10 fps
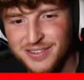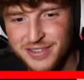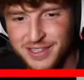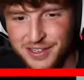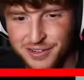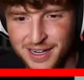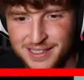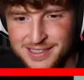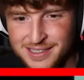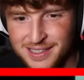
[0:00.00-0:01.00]
what were the
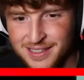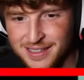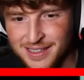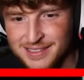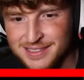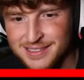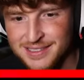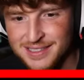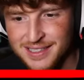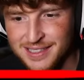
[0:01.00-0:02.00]
credits? Okay, it's
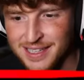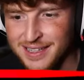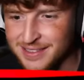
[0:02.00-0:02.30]
just, uh, yeah,